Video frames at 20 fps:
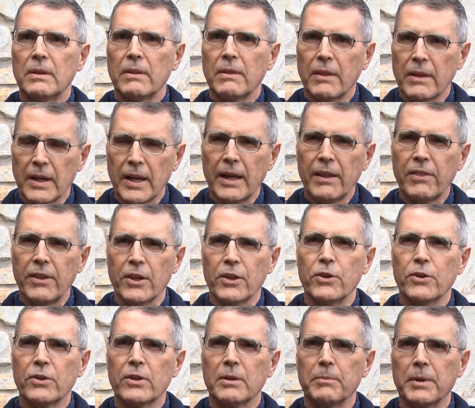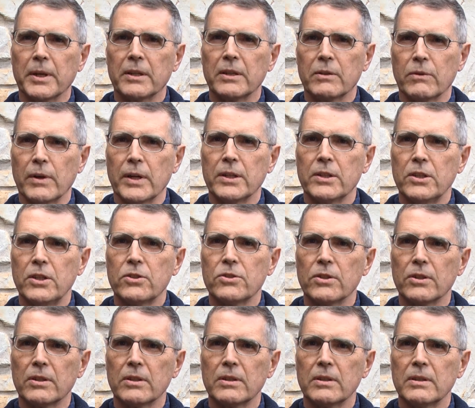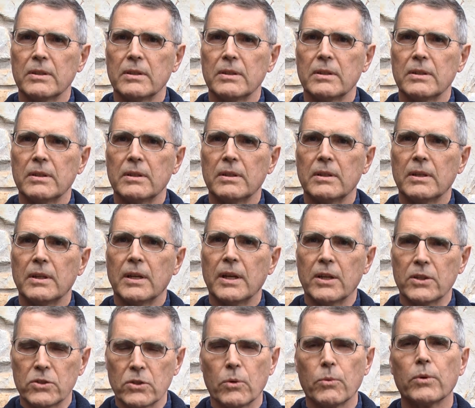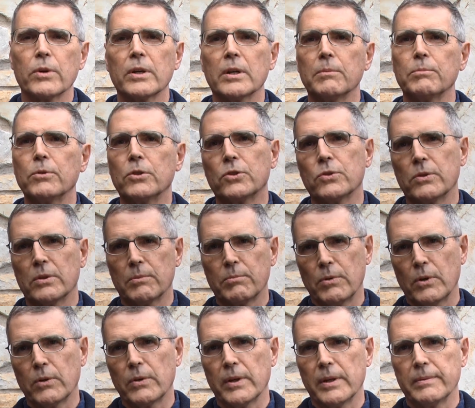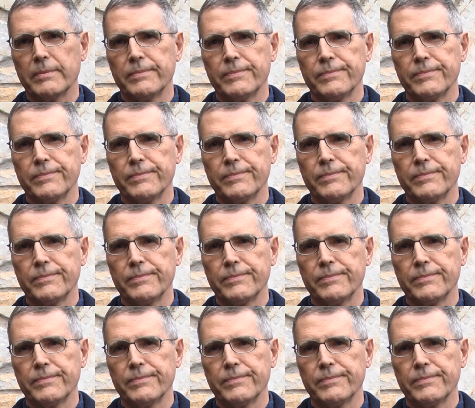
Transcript: that I think you're going to make a great teacher. And so we're going to put you in the program.